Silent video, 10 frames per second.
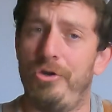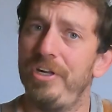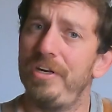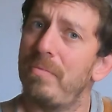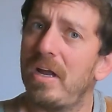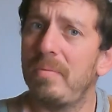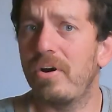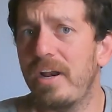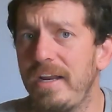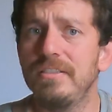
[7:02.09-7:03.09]
good in my
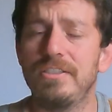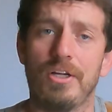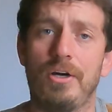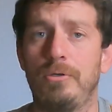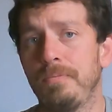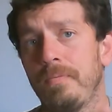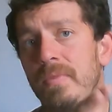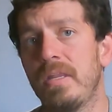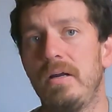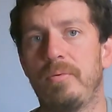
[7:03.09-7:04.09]
brain. So
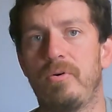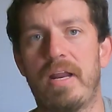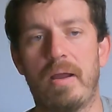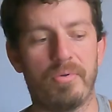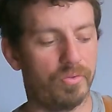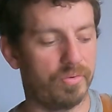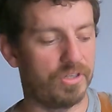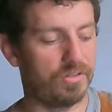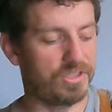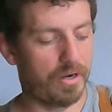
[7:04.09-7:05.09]
I'm quite happy with the
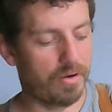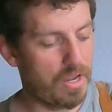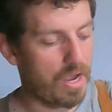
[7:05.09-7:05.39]
results there.